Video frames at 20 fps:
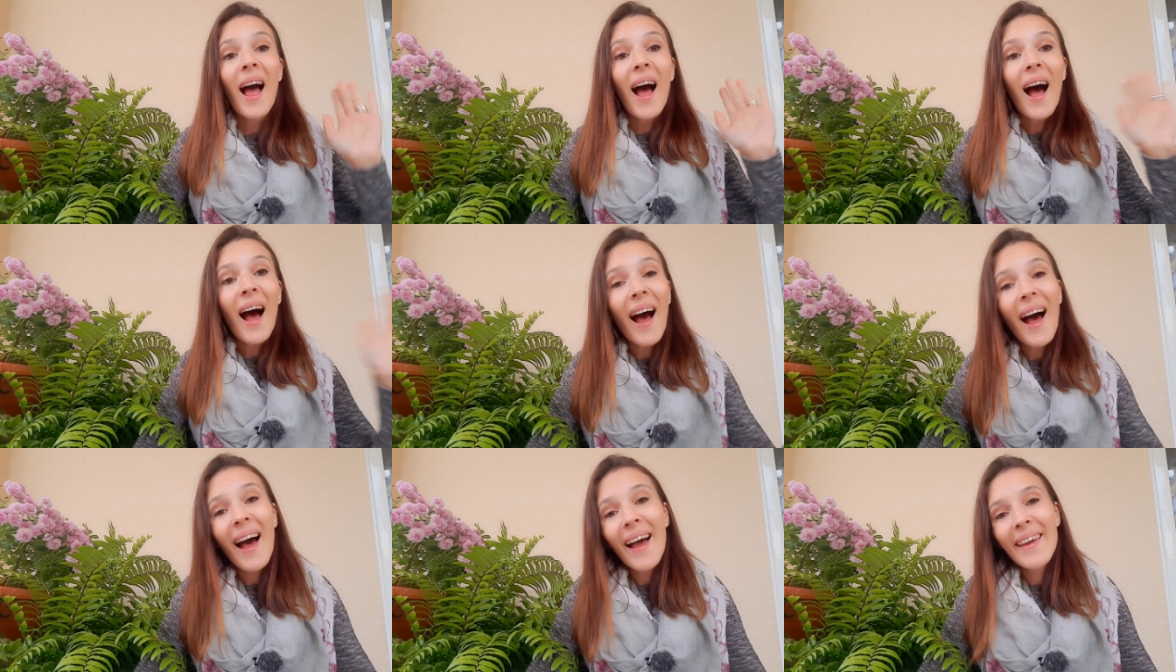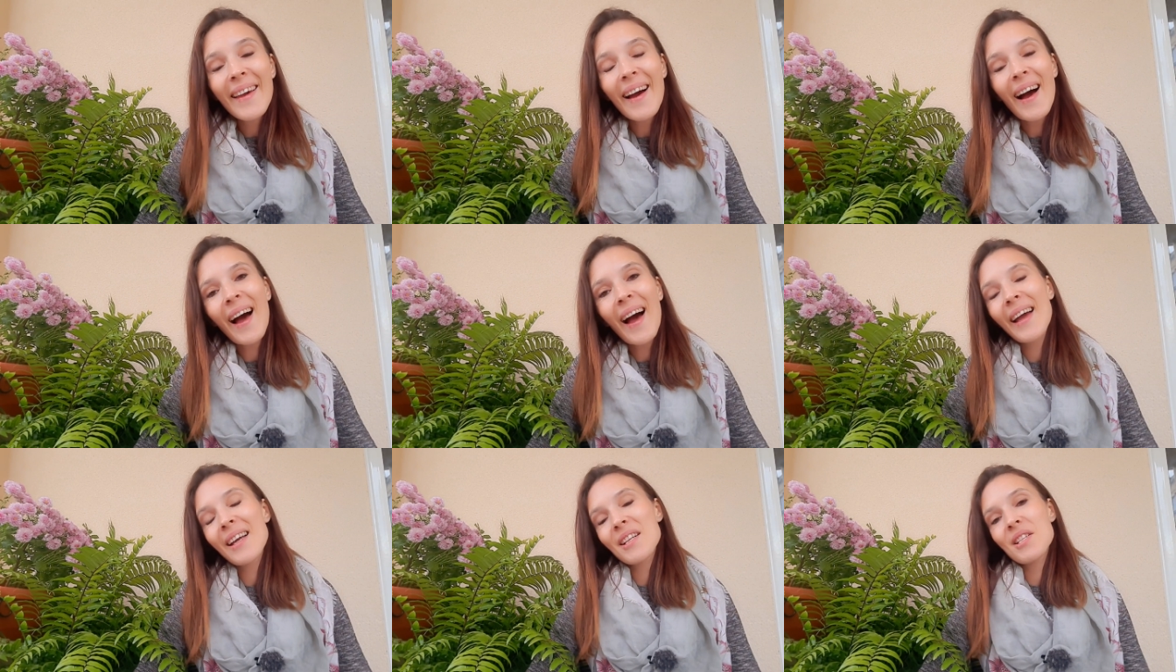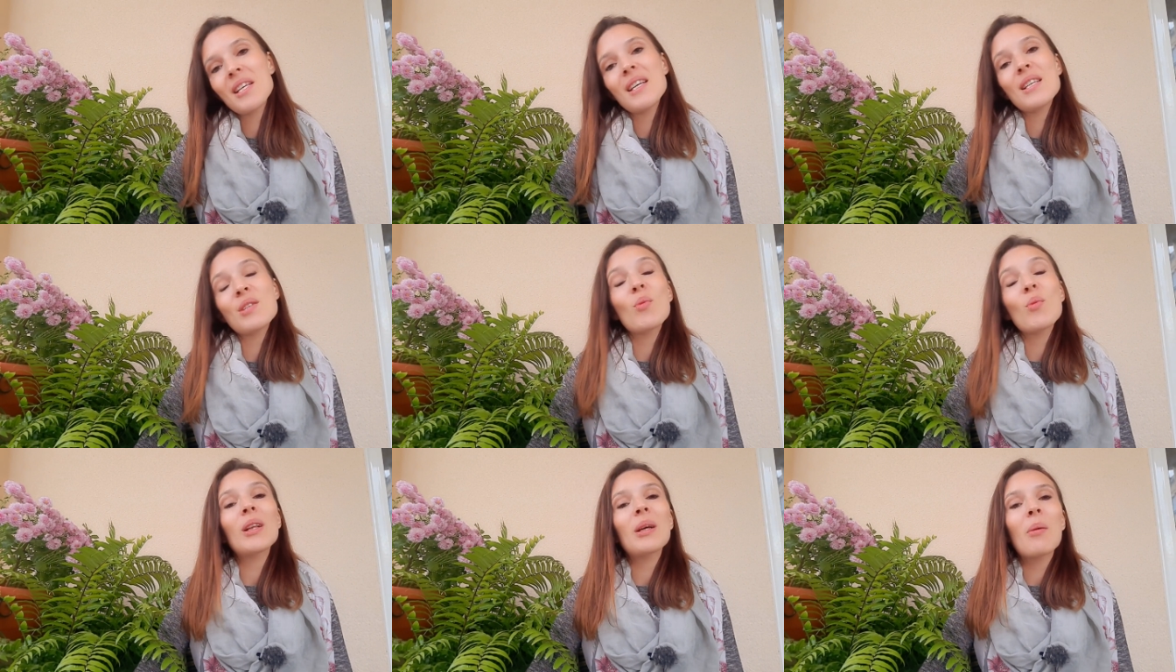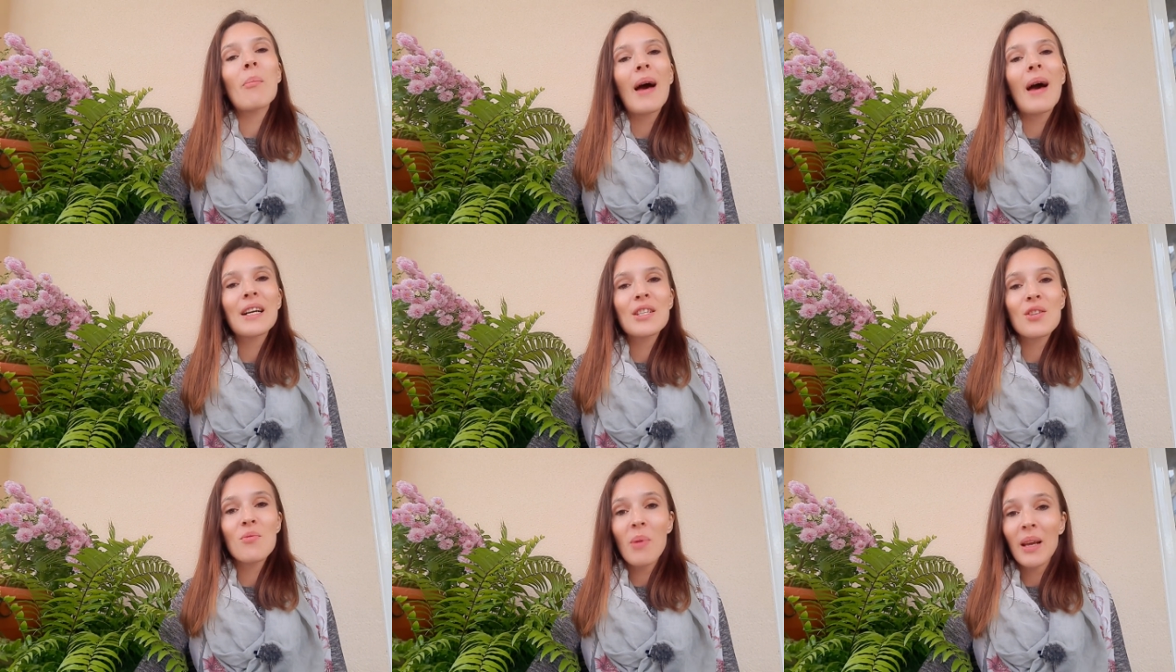Hi dears, welcome
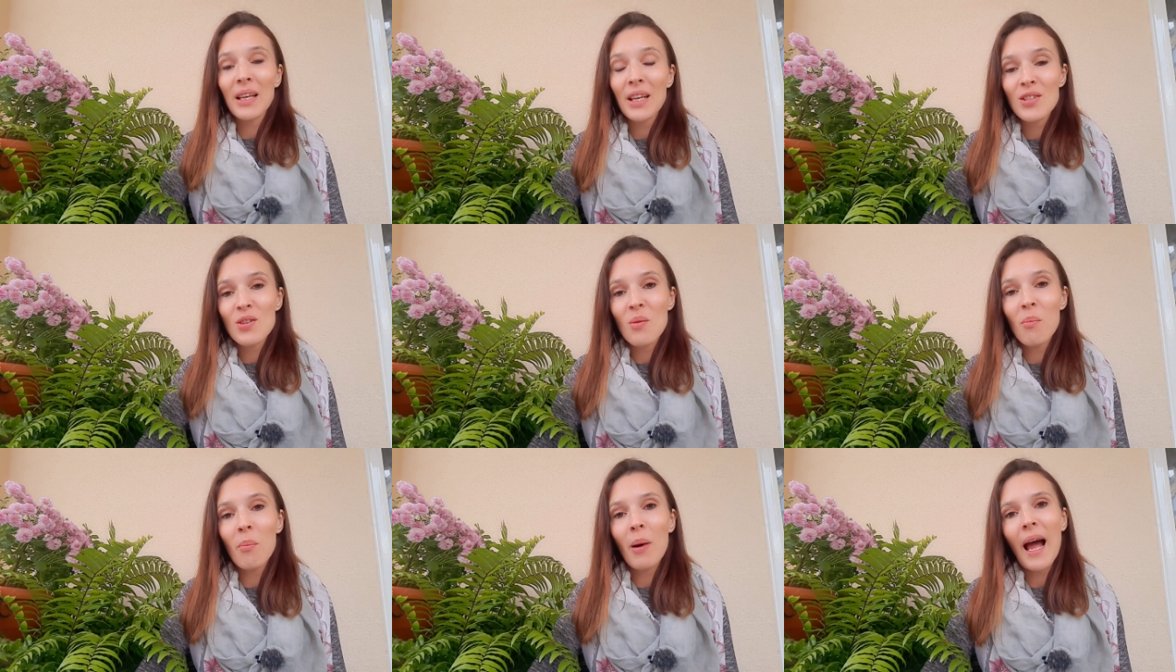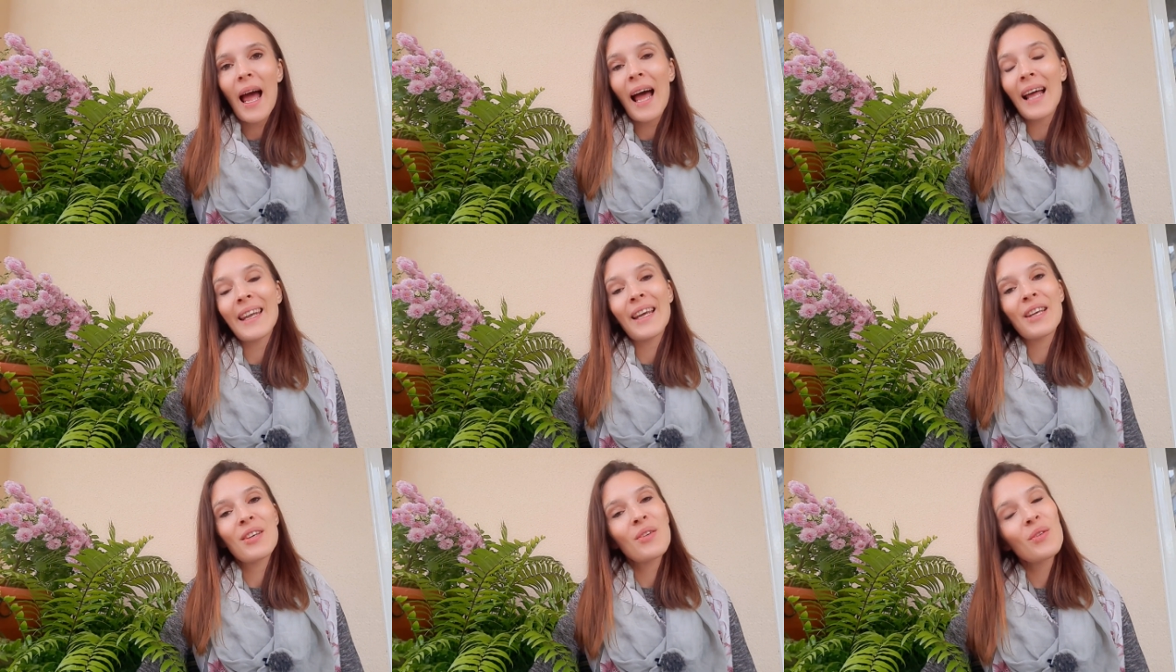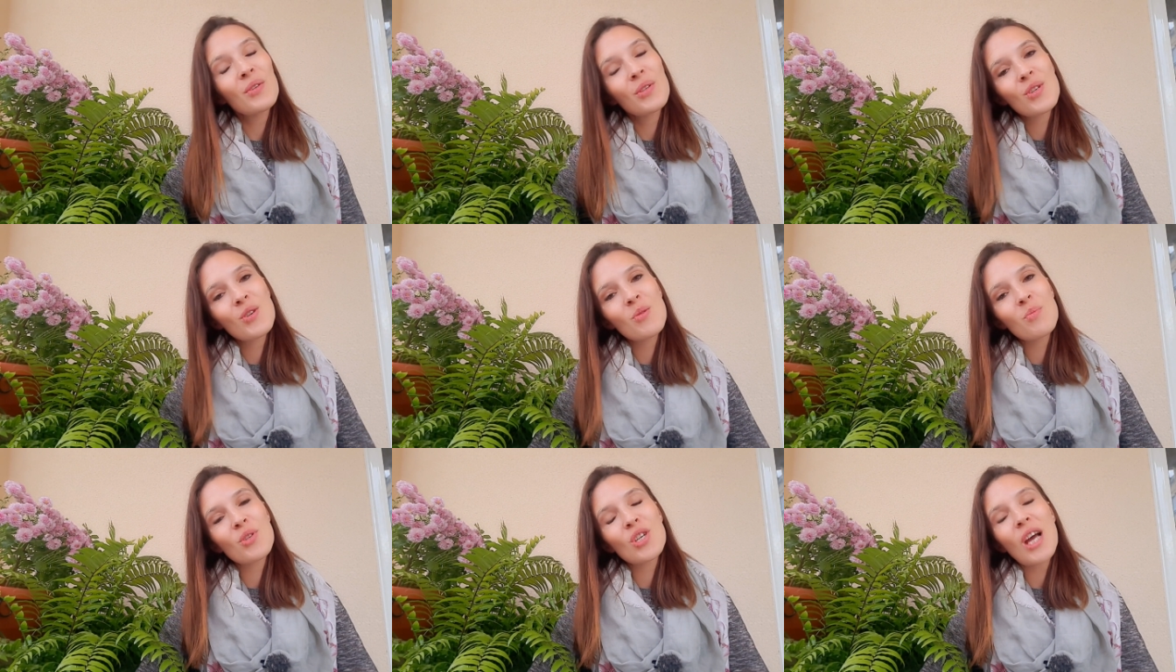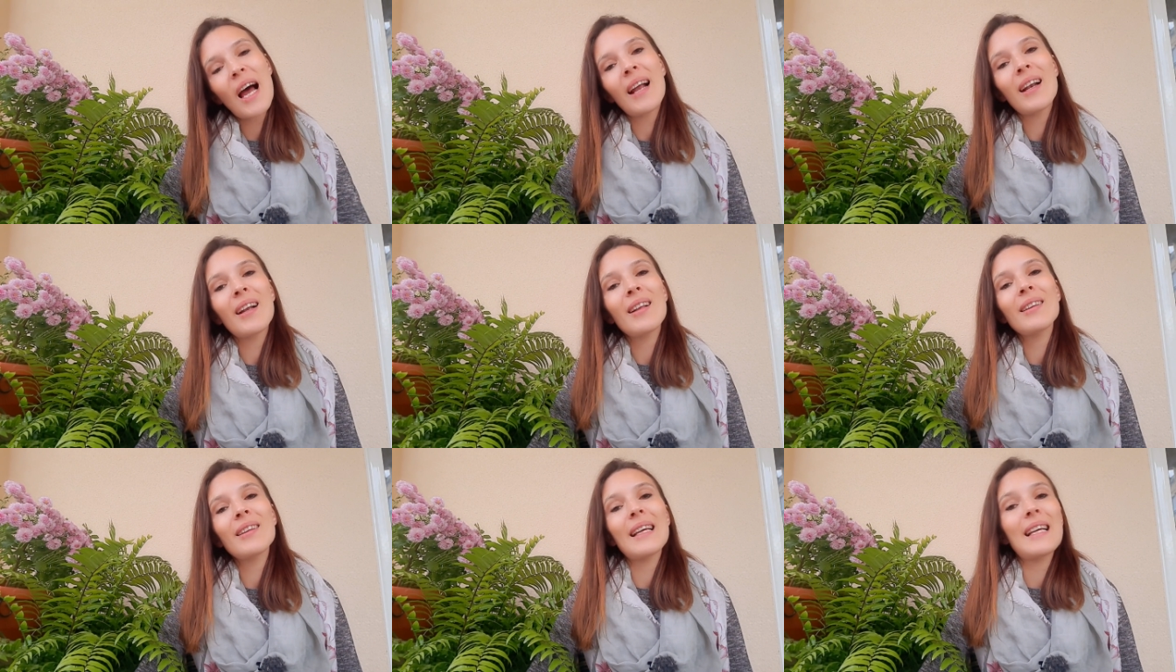back to Benidorm by Anna YouTube channel.